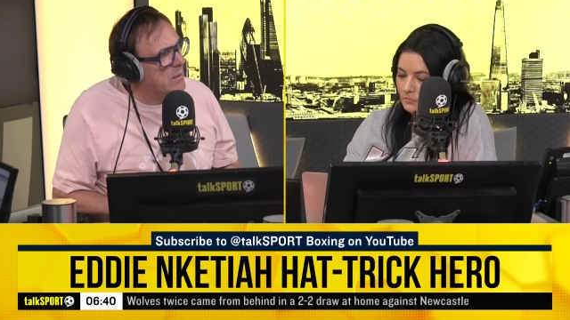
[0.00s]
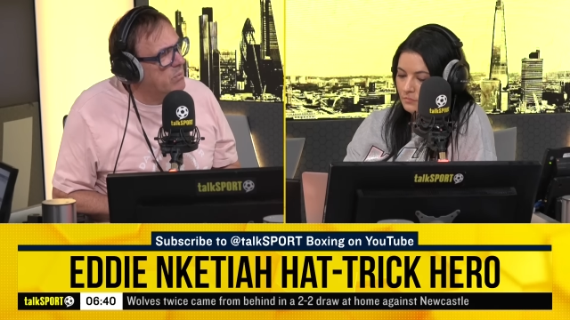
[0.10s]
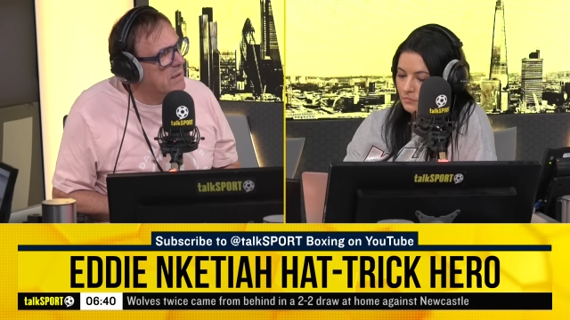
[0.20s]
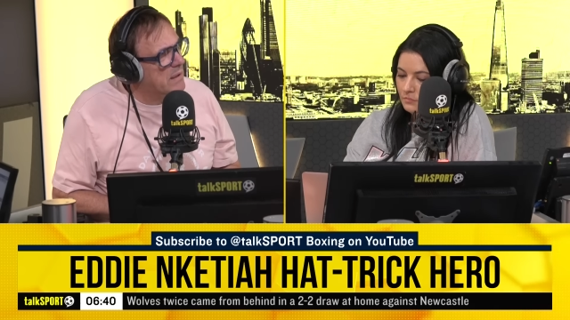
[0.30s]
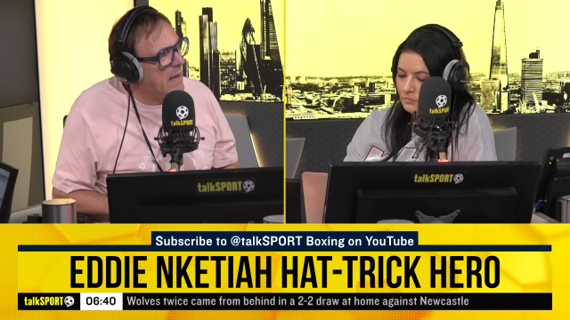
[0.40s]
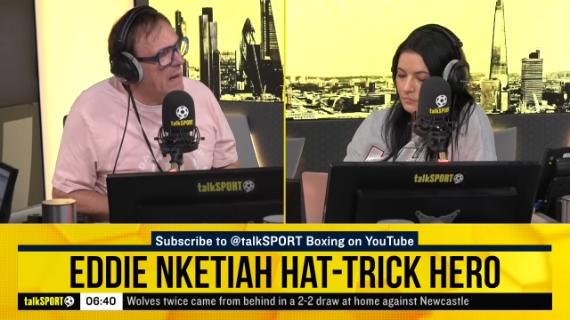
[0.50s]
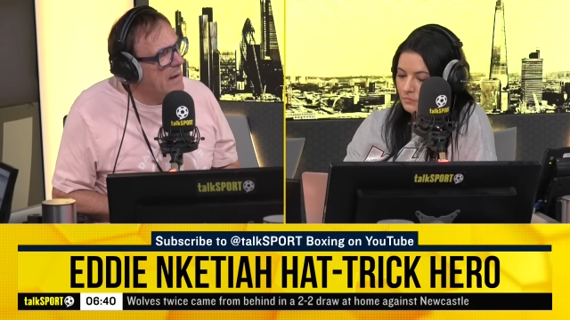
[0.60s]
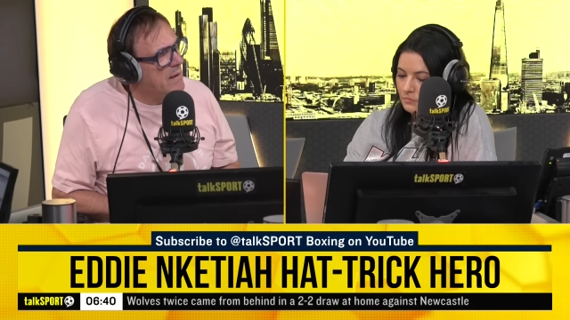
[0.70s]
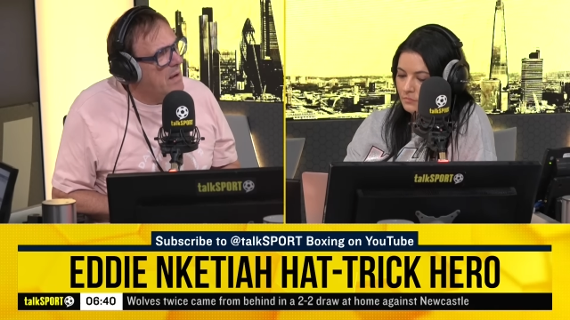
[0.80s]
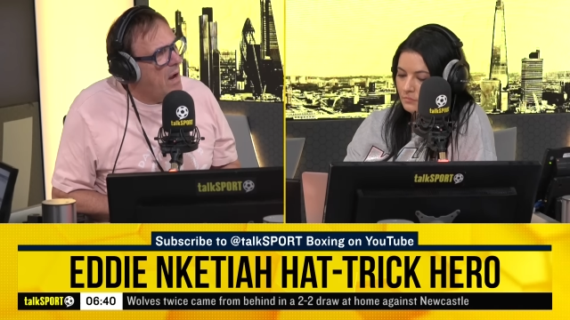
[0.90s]
Speaker 1: in week out?
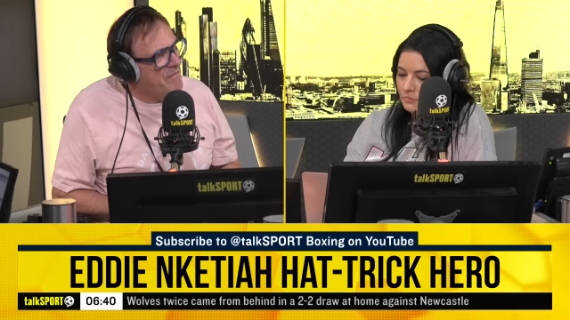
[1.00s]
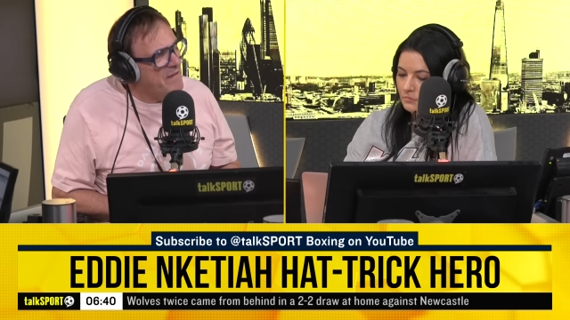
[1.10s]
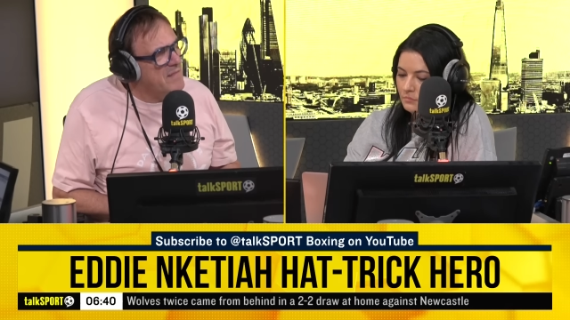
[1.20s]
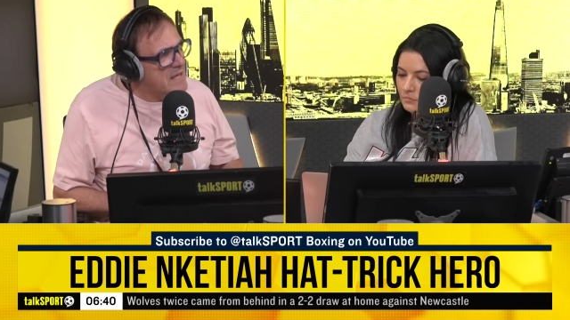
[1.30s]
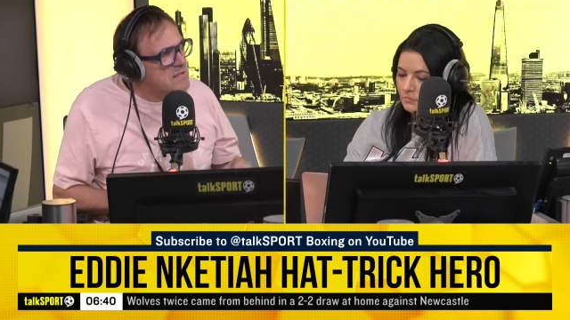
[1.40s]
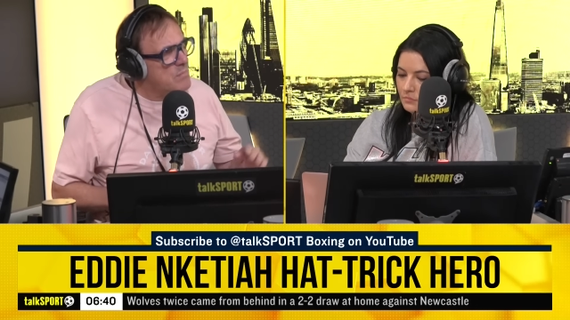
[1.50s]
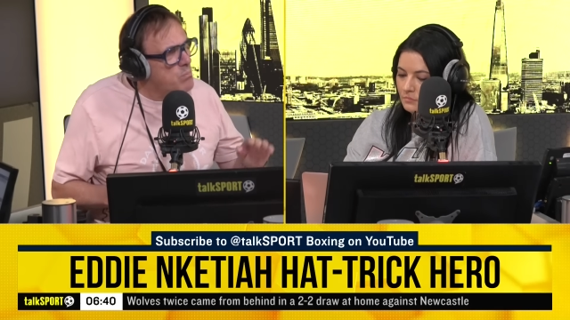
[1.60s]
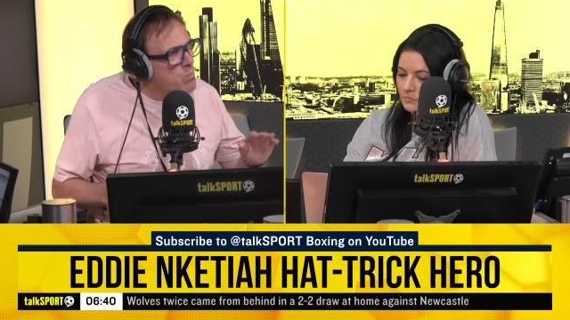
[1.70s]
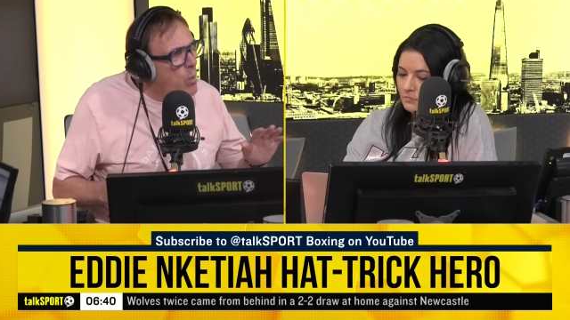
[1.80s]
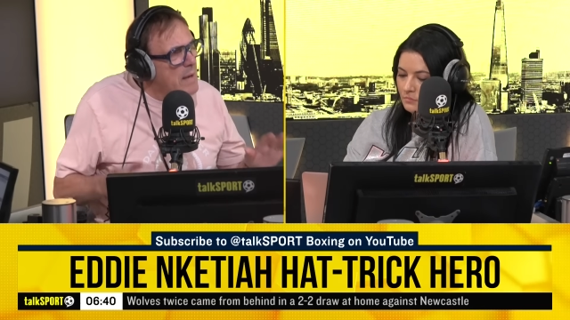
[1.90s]
I think that's a
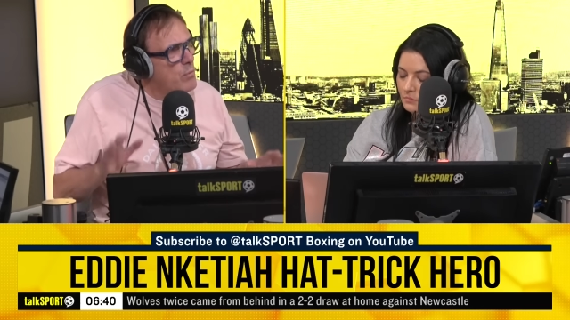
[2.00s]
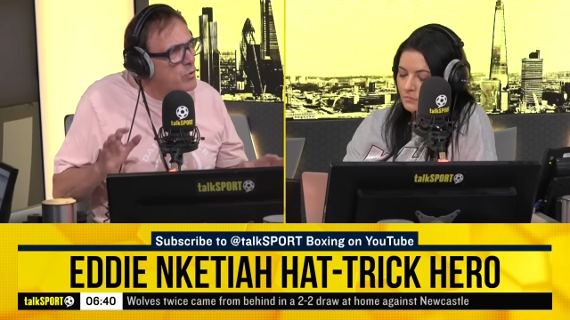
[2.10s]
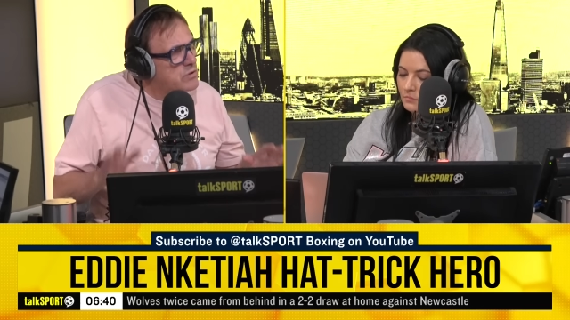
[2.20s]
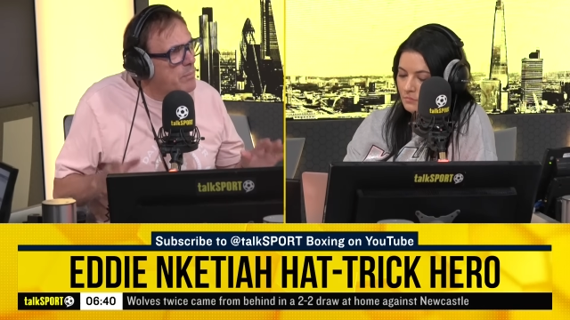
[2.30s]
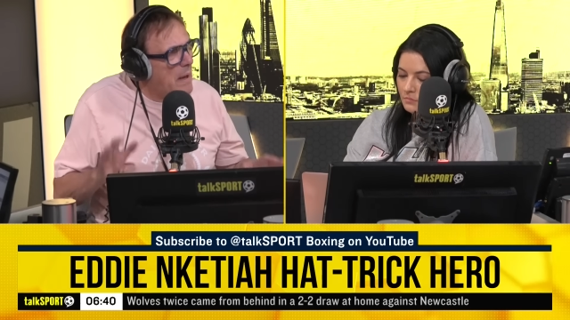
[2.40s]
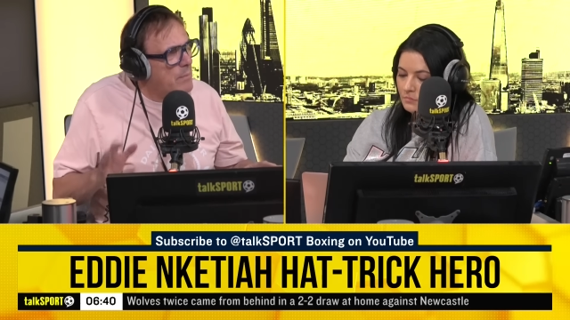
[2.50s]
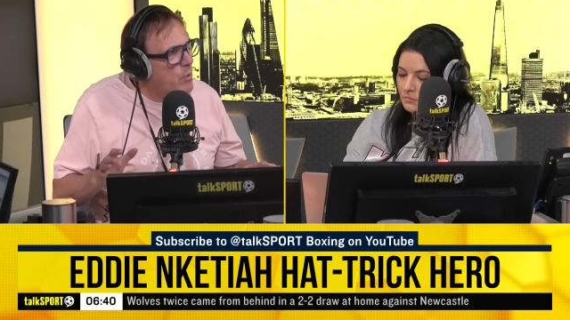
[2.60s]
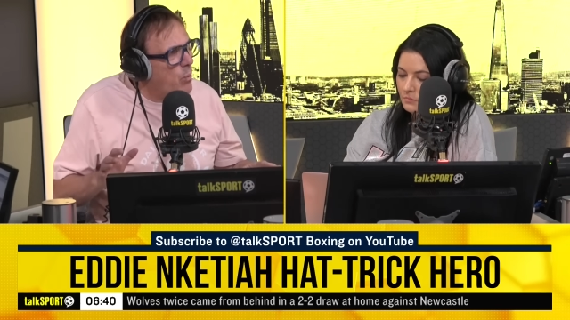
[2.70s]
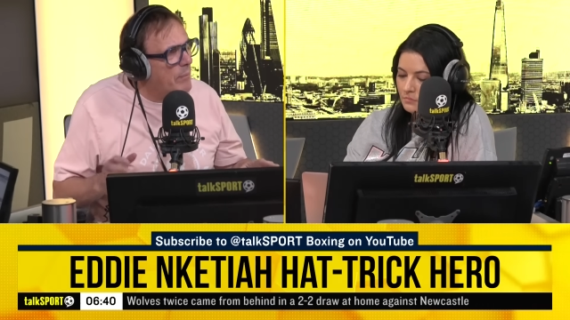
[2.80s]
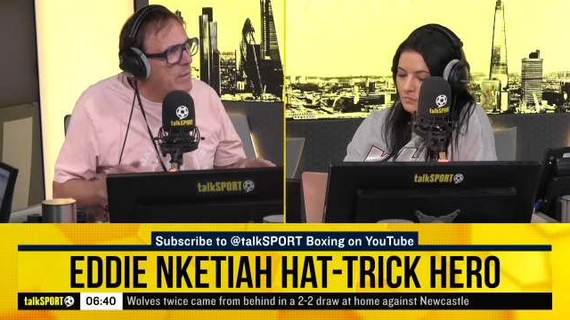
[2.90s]
way more debatable
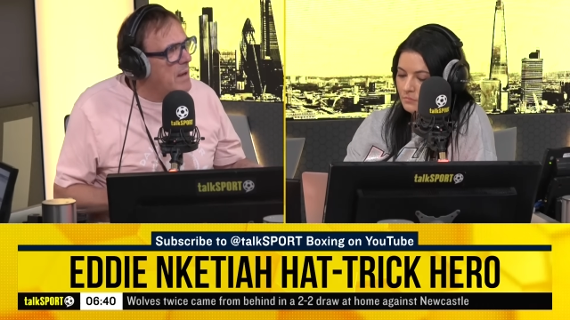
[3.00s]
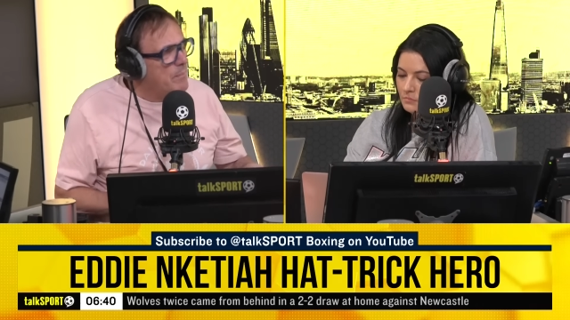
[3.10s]
one.